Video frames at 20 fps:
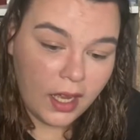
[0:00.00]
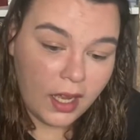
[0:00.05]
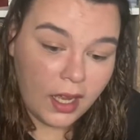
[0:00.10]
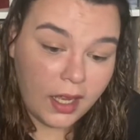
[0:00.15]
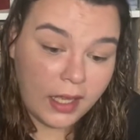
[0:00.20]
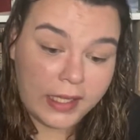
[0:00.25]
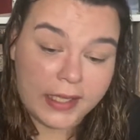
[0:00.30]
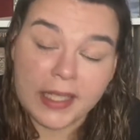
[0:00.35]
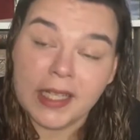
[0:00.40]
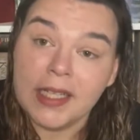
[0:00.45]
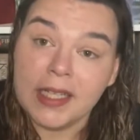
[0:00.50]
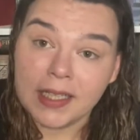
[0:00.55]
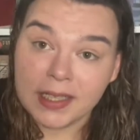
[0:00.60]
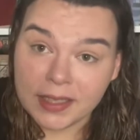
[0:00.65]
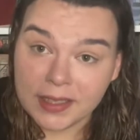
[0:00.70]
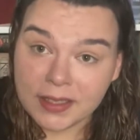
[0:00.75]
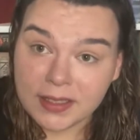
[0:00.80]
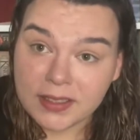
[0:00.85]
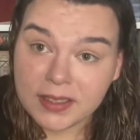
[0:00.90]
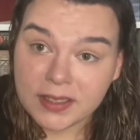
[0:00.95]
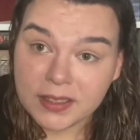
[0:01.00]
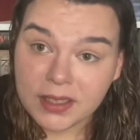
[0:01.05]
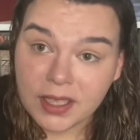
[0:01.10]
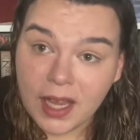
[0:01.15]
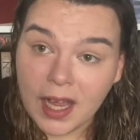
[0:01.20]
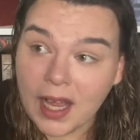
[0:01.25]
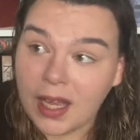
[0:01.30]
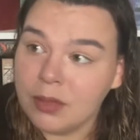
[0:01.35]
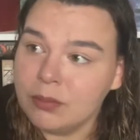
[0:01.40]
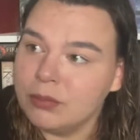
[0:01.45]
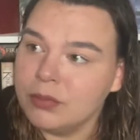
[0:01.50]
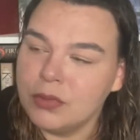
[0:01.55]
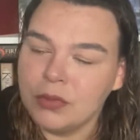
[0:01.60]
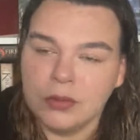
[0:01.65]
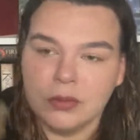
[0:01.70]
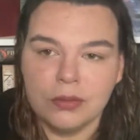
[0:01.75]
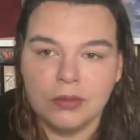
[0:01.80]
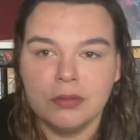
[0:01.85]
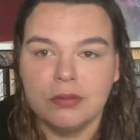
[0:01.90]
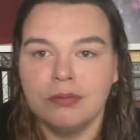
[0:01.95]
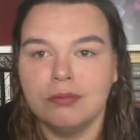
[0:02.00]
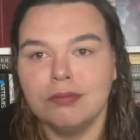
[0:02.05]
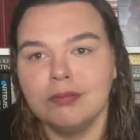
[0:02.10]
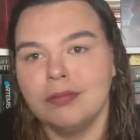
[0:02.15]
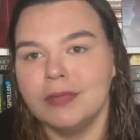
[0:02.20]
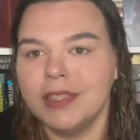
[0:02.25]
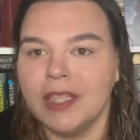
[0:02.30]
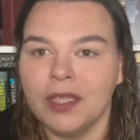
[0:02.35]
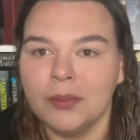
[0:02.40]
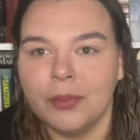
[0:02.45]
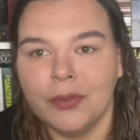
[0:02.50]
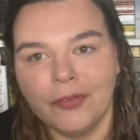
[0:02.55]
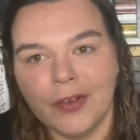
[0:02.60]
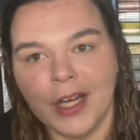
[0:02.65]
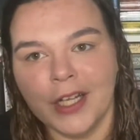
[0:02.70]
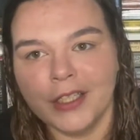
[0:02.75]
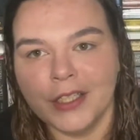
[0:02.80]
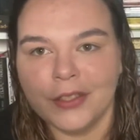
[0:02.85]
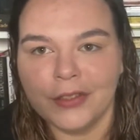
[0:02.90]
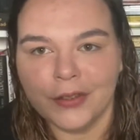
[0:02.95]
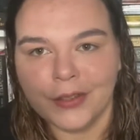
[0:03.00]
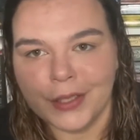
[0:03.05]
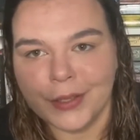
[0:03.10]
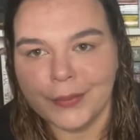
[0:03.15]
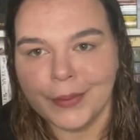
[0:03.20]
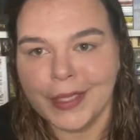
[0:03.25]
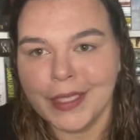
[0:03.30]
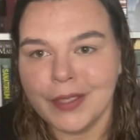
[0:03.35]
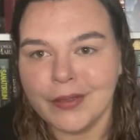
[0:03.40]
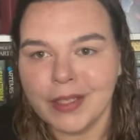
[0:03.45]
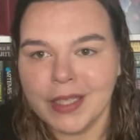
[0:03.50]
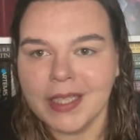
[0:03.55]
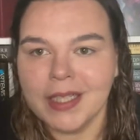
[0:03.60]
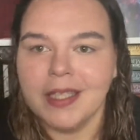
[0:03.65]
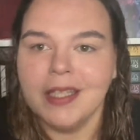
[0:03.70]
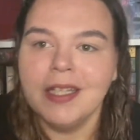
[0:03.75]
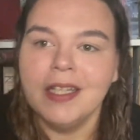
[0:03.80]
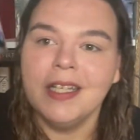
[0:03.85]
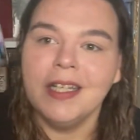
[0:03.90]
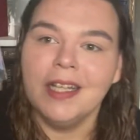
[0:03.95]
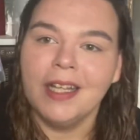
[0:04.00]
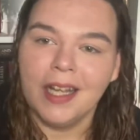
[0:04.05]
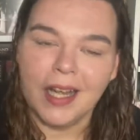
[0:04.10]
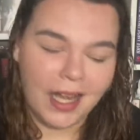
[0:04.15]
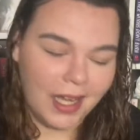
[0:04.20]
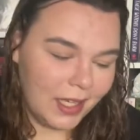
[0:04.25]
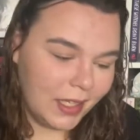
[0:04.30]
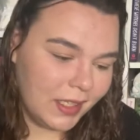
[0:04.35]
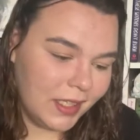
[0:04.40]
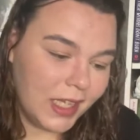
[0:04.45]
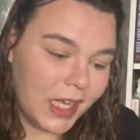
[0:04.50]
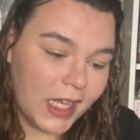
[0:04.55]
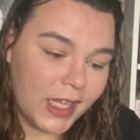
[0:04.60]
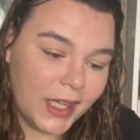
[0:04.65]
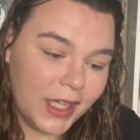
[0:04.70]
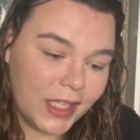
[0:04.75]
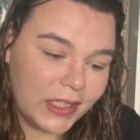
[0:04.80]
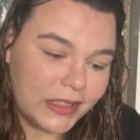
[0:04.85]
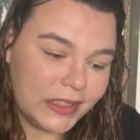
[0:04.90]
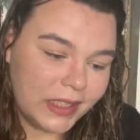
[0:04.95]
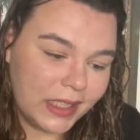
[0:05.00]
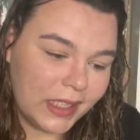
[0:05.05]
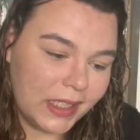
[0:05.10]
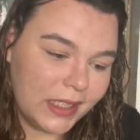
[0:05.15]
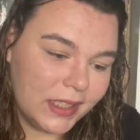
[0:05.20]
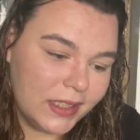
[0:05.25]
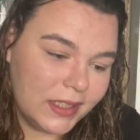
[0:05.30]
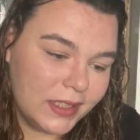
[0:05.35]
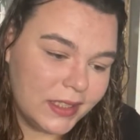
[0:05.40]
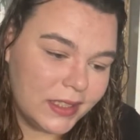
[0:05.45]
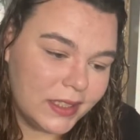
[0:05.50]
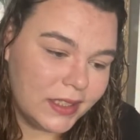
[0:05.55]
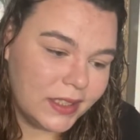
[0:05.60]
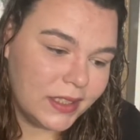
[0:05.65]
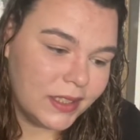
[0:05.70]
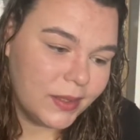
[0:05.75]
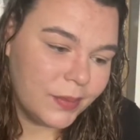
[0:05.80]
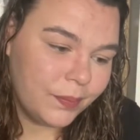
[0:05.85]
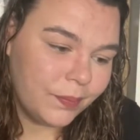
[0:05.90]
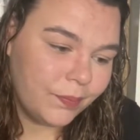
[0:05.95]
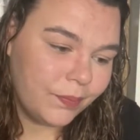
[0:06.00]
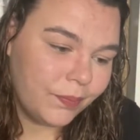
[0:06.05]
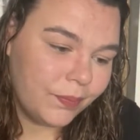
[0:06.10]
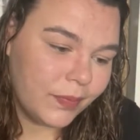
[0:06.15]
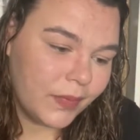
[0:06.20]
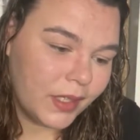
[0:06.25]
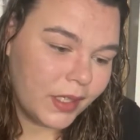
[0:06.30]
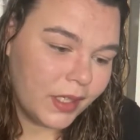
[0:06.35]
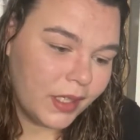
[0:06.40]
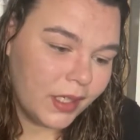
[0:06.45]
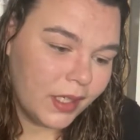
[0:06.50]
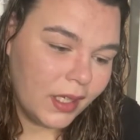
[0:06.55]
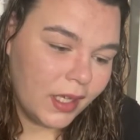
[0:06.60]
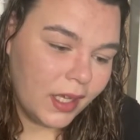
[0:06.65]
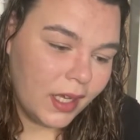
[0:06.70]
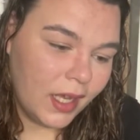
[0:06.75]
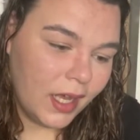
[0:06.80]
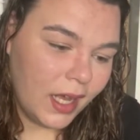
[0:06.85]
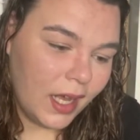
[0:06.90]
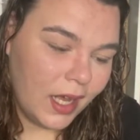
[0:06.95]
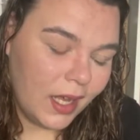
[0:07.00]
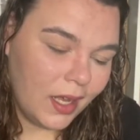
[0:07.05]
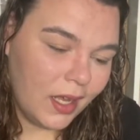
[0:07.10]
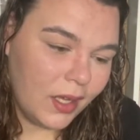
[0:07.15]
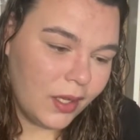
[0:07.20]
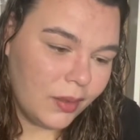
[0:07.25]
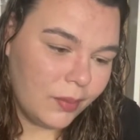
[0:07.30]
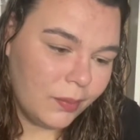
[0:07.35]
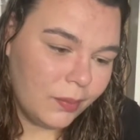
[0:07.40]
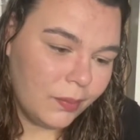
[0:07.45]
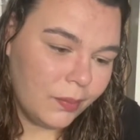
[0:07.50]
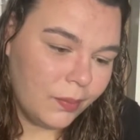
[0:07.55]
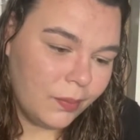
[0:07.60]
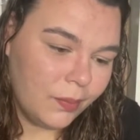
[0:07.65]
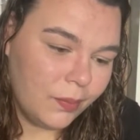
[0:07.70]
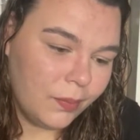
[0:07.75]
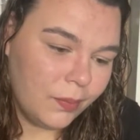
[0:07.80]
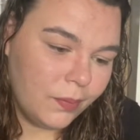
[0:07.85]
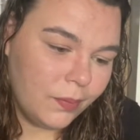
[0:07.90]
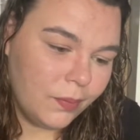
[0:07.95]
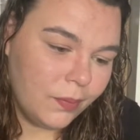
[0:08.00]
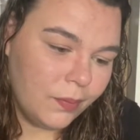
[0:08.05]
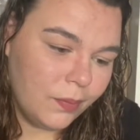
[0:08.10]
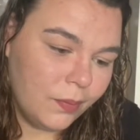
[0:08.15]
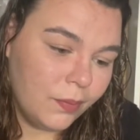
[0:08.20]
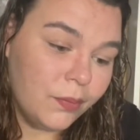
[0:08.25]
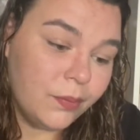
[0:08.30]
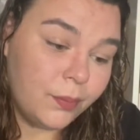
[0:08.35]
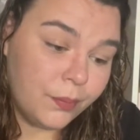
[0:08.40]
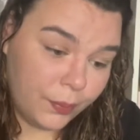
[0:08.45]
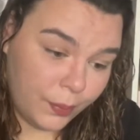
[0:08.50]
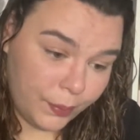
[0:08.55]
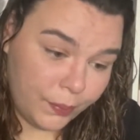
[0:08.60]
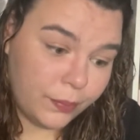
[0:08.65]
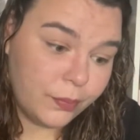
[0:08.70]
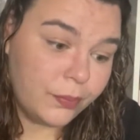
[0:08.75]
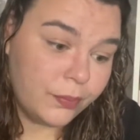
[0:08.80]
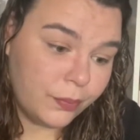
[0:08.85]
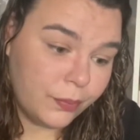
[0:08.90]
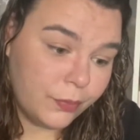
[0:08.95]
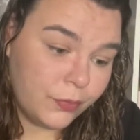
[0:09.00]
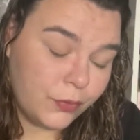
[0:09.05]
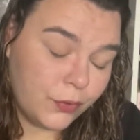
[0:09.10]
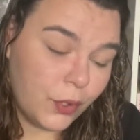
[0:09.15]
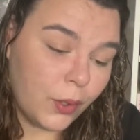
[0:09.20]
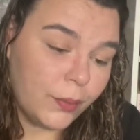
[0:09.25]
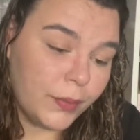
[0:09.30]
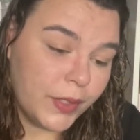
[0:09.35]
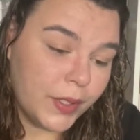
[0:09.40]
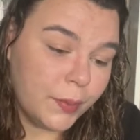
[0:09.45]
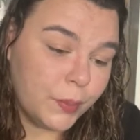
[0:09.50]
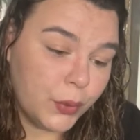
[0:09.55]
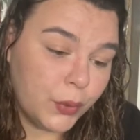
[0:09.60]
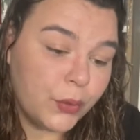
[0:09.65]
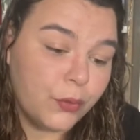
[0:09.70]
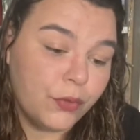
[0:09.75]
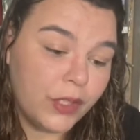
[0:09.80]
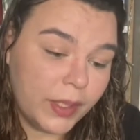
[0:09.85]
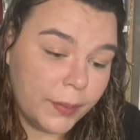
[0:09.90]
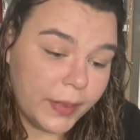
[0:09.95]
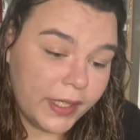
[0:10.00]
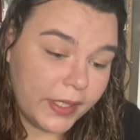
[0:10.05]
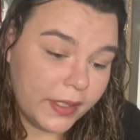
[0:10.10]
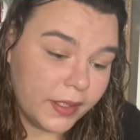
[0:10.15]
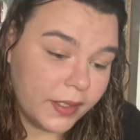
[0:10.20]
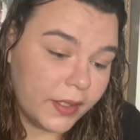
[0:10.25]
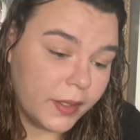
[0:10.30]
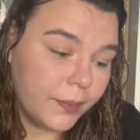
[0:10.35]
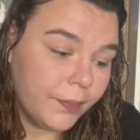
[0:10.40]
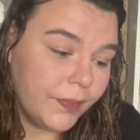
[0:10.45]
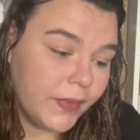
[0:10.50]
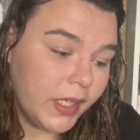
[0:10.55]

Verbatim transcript: and it is, um, oh, To help if I had it the right way, right? And this is um, from the book Raybearer